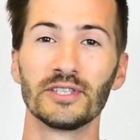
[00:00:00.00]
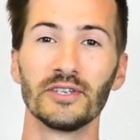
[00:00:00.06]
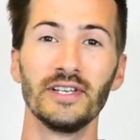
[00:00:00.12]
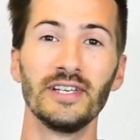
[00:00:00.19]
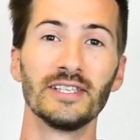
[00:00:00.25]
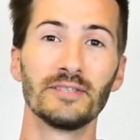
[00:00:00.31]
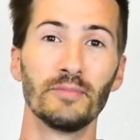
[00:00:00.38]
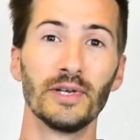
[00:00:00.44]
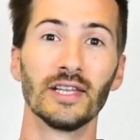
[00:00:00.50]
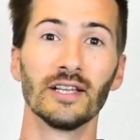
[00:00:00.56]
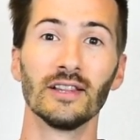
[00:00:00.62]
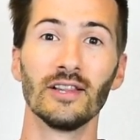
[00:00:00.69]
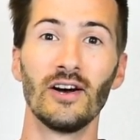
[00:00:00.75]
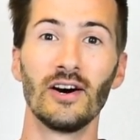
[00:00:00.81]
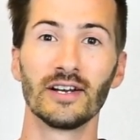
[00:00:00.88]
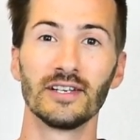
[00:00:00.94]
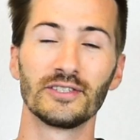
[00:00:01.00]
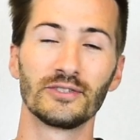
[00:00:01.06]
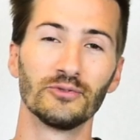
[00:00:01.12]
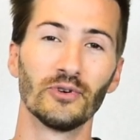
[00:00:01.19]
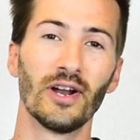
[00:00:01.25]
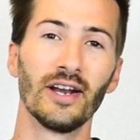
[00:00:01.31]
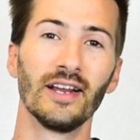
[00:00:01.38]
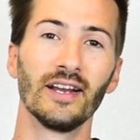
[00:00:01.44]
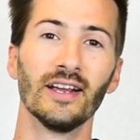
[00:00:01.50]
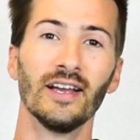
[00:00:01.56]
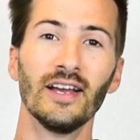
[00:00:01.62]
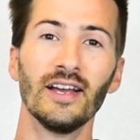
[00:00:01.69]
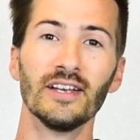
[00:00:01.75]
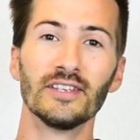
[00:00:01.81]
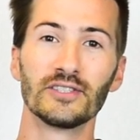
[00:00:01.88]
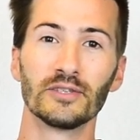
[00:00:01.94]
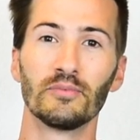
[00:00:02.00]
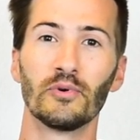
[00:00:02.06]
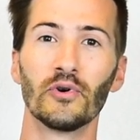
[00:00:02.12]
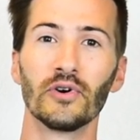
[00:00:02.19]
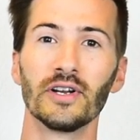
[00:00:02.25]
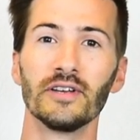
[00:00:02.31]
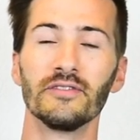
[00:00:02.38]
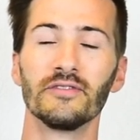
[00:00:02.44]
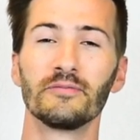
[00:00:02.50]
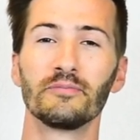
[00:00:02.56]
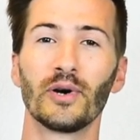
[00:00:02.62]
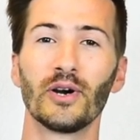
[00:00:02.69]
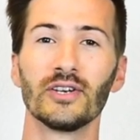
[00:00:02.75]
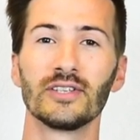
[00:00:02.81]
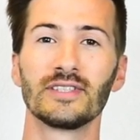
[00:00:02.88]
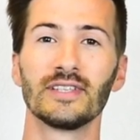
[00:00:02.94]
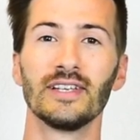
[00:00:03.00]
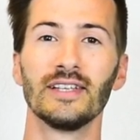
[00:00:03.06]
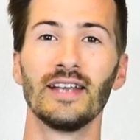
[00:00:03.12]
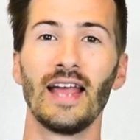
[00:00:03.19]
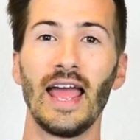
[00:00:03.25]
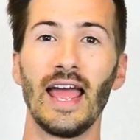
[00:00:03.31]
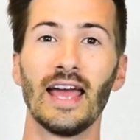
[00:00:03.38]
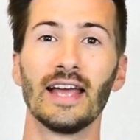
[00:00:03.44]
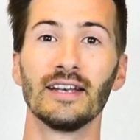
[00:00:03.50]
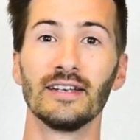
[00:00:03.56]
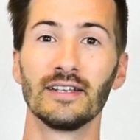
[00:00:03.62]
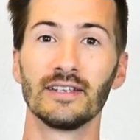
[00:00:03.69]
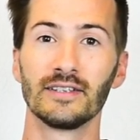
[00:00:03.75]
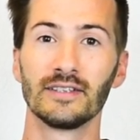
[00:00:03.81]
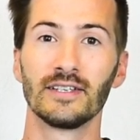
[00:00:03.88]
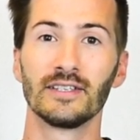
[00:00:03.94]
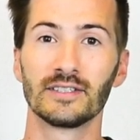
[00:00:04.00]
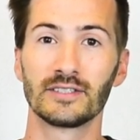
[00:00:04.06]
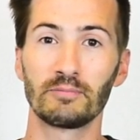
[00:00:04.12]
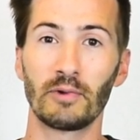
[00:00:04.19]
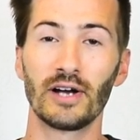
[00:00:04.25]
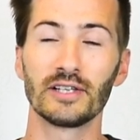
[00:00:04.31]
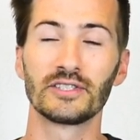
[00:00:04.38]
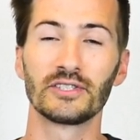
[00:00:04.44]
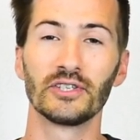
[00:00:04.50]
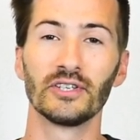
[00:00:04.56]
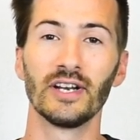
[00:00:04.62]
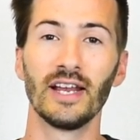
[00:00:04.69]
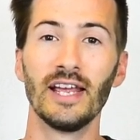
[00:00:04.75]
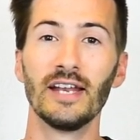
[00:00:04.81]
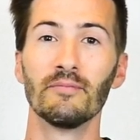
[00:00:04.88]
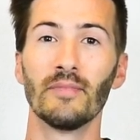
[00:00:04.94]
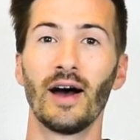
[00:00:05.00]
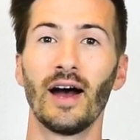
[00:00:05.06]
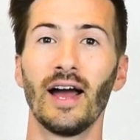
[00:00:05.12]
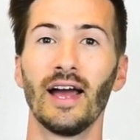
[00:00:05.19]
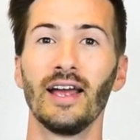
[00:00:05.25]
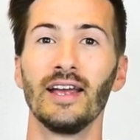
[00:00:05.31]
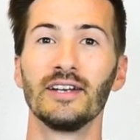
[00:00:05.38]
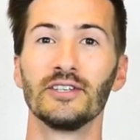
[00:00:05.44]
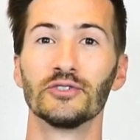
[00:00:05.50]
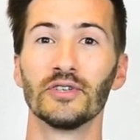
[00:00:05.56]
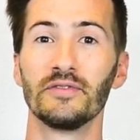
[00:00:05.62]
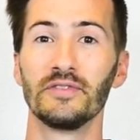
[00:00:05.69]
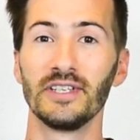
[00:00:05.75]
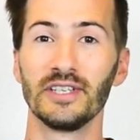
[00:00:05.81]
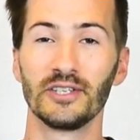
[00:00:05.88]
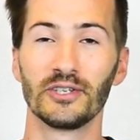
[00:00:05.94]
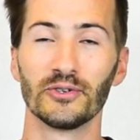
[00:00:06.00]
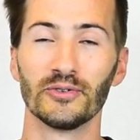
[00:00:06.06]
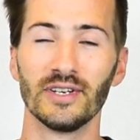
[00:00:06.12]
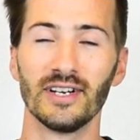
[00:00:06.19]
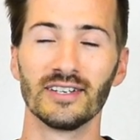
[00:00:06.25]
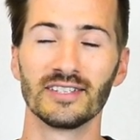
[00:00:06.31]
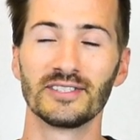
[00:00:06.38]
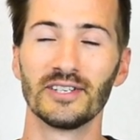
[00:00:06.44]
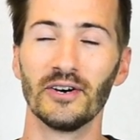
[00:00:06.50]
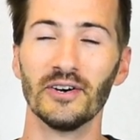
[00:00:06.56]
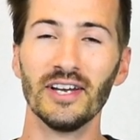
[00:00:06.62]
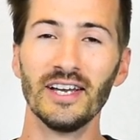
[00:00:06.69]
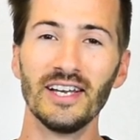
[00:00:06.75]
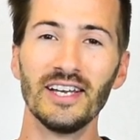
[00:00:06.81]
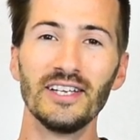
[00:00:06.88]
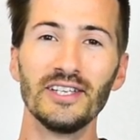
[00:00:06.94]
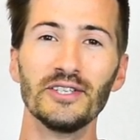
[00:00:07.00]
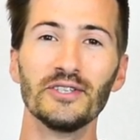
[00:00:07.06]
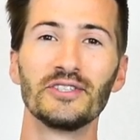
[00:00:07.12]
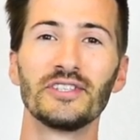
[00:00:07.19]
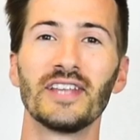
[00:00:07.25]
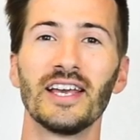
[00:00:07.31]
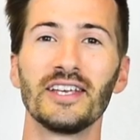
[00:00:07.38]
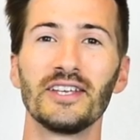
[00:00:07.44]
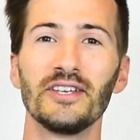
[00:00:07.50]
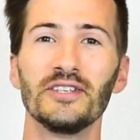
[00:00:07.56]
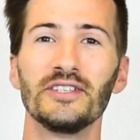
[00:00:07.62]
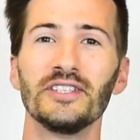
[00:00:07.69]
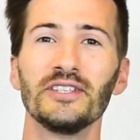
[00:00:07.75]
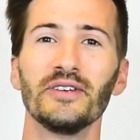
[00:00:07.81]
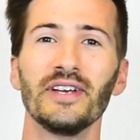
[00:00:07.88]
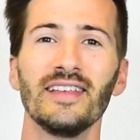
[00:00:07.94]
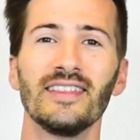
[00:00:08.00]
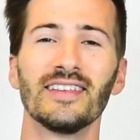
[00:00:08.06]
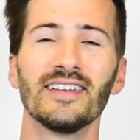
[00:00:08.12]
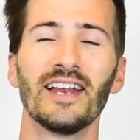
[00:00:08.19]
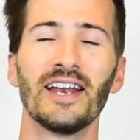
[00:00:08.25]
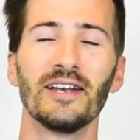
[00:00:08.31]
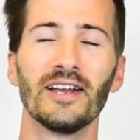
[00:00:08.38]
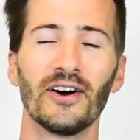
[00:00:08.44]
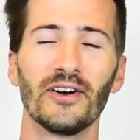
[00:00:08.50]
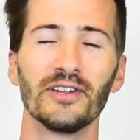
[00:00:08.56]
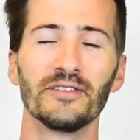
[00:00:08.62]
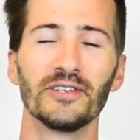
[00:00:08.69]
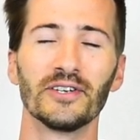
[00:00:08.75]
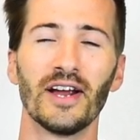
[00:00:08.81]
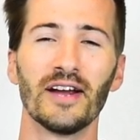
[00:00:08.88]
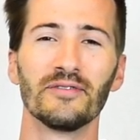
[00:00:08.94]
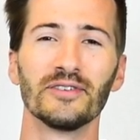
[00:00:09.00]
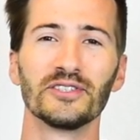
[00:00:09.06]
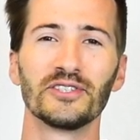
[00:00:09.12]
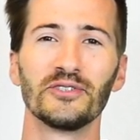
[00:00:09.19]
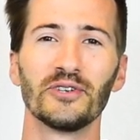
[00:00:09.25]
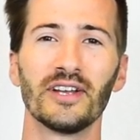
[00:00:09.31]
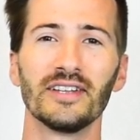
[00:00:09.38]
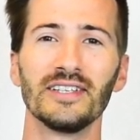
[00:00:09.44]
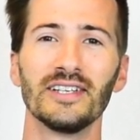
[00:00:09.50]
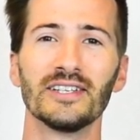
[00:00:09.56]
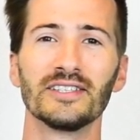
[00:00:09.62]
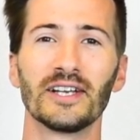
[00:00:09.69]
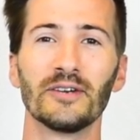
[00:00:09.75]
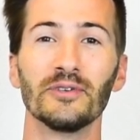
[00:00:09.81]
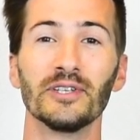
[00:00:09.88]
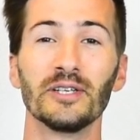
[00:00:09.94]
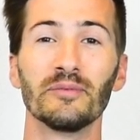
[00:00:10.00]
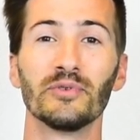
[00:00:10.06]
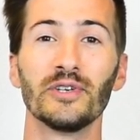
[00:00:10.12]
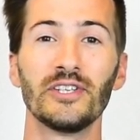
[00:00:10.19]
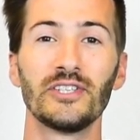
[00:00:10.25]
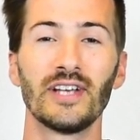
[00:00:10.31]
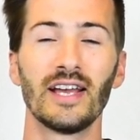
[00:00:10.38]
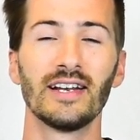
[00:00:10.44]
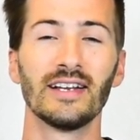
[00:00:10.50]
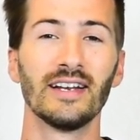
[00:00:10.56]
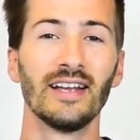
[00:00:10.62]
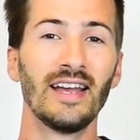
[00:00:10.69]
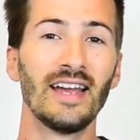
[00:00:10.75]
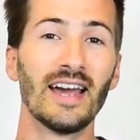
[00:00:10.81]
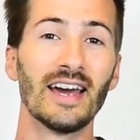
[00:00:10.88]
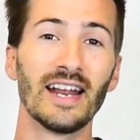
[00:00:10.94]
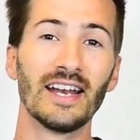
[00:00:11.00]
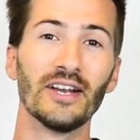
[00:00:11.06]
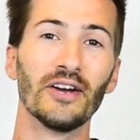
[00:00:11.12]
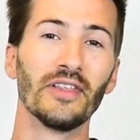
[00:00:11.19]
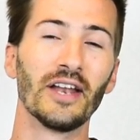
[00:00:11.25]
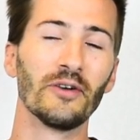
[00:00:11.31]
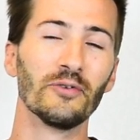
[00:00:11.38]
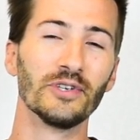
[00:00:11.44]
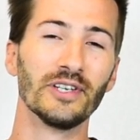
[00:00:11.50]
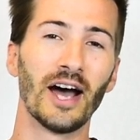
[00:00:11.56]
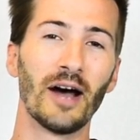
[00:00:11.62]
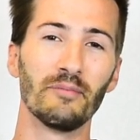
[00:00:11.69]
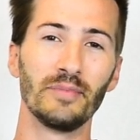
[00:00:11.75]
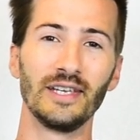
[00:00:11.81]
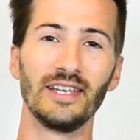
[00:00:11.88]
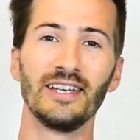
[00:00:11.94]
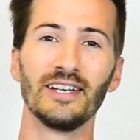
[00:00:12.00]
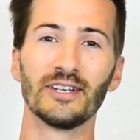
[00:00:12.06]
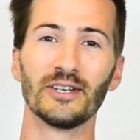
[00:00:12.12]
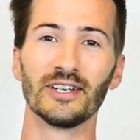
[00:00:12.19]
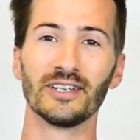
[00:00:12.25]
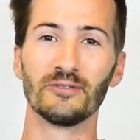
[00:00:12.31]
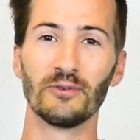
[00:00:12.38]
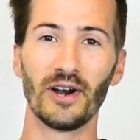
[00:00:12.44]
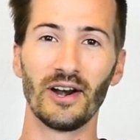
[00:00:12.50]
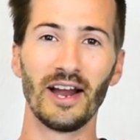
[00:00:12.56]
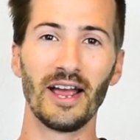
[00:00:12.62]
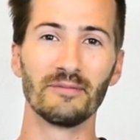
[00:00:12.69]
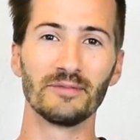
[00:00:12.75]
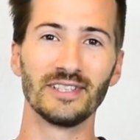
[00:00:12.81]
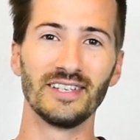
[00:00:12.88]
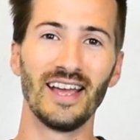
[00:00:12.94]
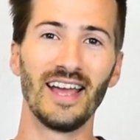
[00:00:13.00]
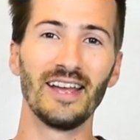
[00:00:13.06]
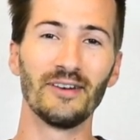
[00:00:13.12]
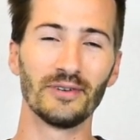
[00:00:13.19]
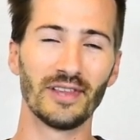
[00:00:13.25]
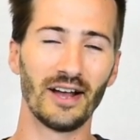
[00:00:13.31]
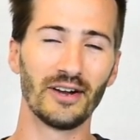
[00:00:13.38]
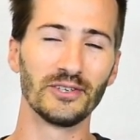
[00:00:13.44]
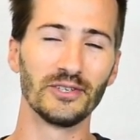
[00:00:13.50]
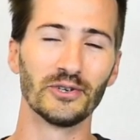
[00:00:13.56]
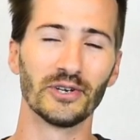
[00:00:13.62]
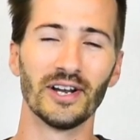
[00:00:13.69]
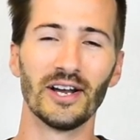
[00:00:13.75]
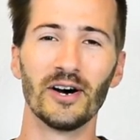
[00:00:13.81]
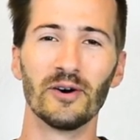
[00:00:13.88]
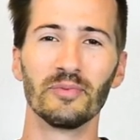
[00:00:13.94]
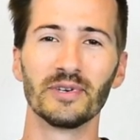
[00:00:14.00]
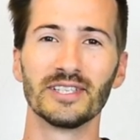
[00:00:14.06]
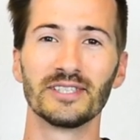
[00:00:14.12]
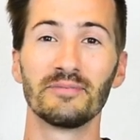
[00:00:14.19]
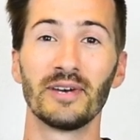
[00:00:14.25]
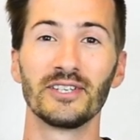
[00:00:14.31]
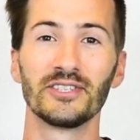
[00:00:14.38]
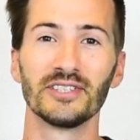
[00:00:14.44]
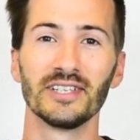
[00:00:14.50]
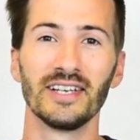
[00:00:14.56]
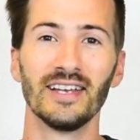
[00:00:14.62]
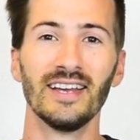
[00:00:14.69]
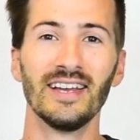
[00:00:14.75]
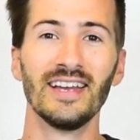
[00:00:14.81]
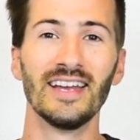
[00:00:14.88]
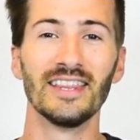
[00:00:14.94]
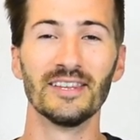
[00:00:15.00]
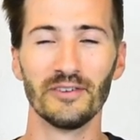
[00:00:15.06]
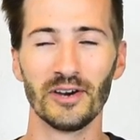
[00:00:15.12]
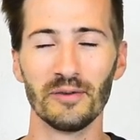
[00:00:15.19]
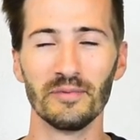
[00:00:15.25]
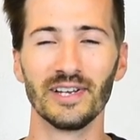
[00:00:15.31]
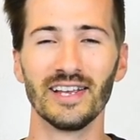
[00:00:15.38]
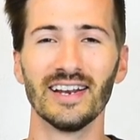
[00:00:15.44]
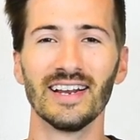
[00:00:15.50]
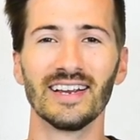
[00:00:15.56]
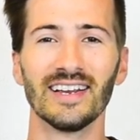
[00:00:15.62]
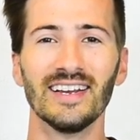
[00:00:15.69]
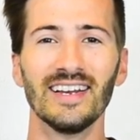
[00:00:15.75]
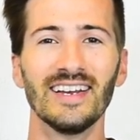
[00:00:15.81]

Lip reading: So he has been the longest running supportive person and sponsor in my drifting career. So huge thank you to you, Ethan, and all of your efforts throughout the years. I really appreciate it. And I know that I would not be here where I am today without your help, especially in the very beginning.